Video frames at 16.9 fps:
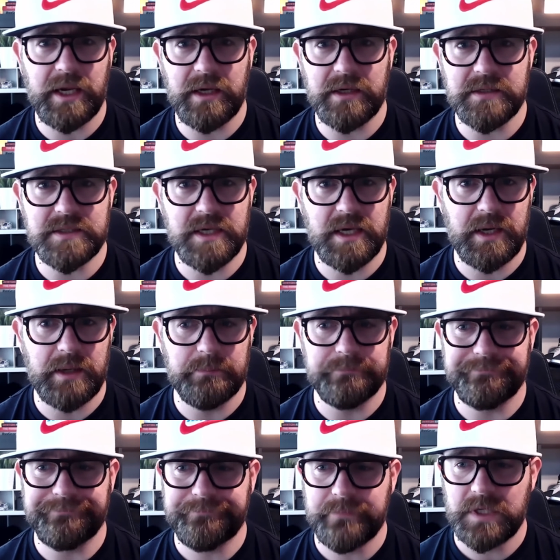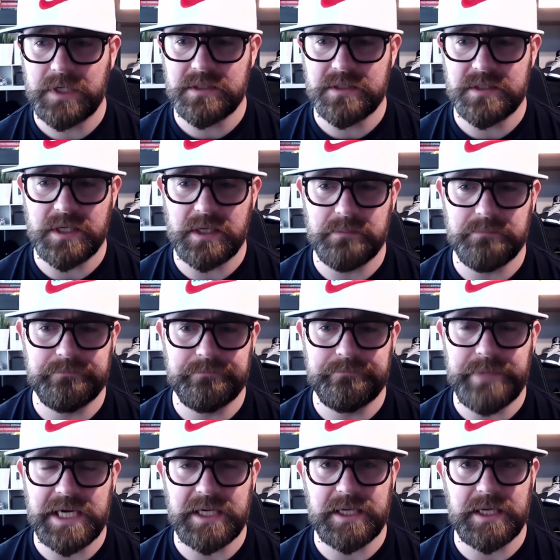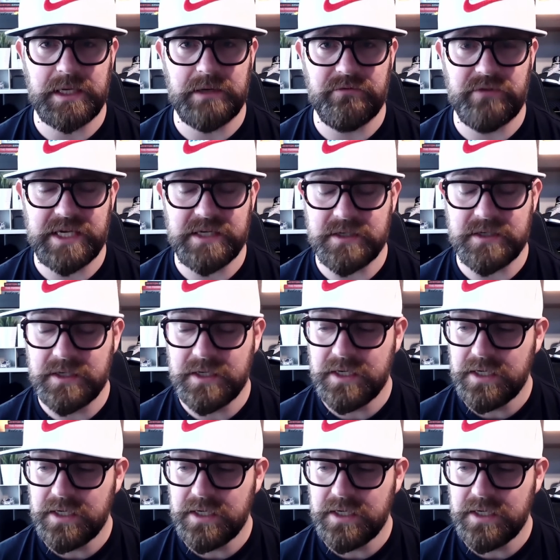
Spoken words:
at some banking event